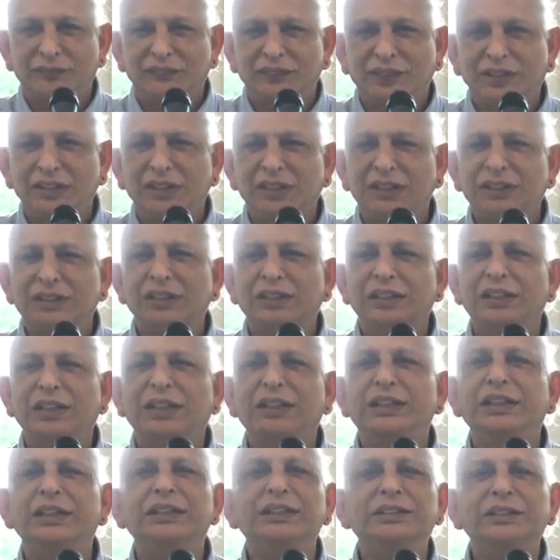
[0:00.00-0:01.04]
The little
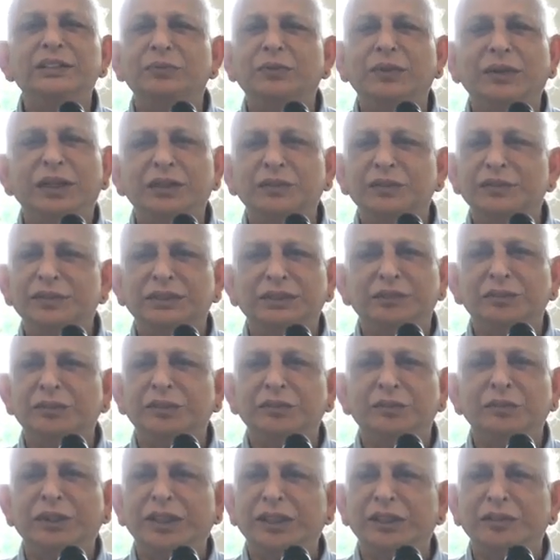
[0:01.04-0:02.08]
LED bulbs we
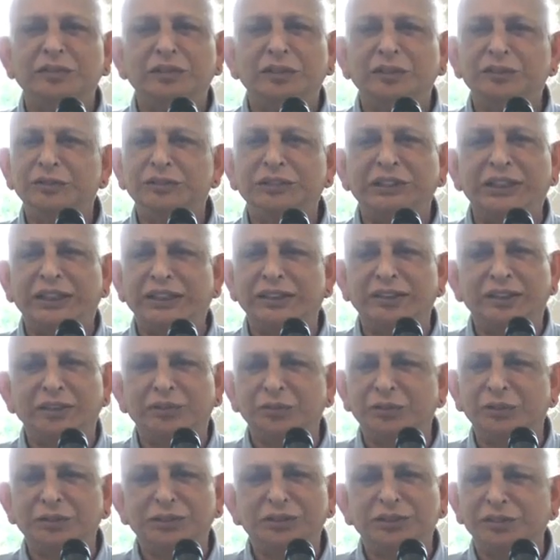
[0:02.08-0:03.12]
buy from China
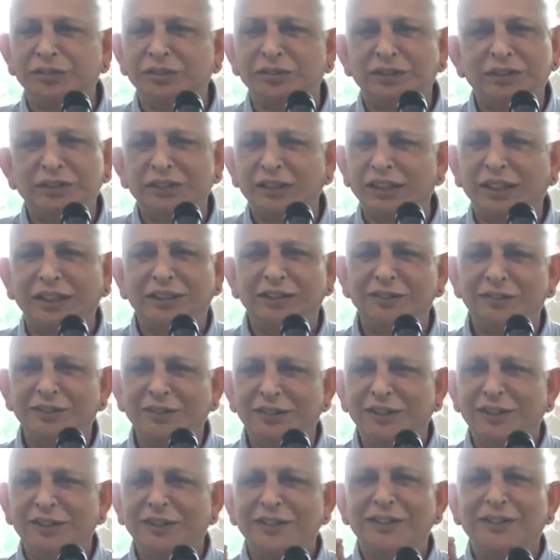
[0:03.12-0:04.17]
most of the time.
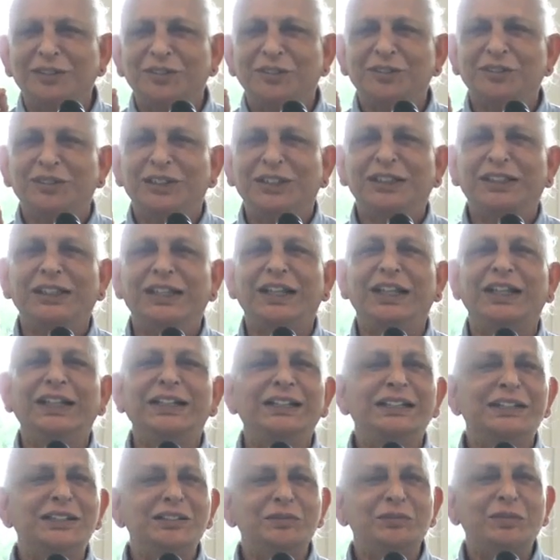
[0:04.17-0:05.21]
Those little
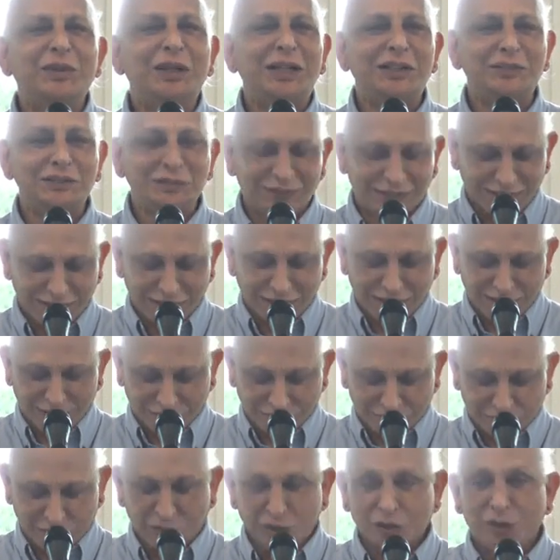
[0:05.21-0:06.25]
LED bulbs.
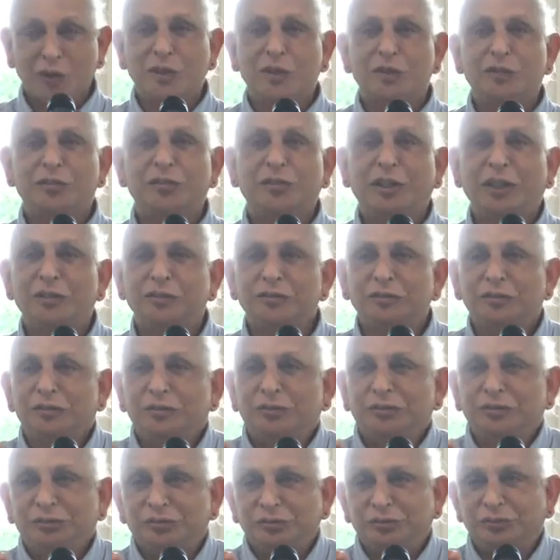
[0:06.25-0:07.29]
So from,
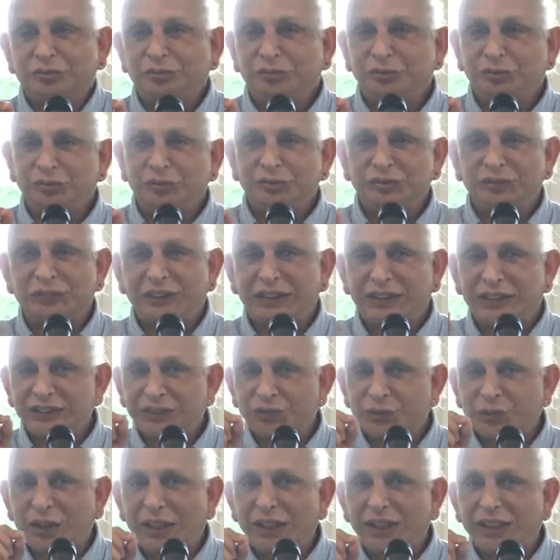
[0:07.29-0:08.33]
there
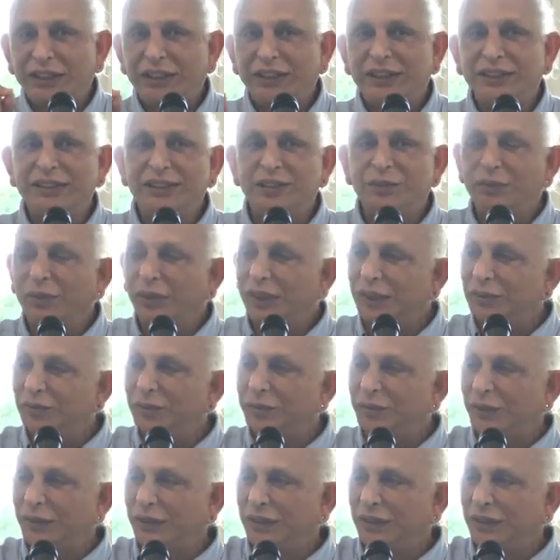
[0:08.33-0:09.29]
is one LED bulb,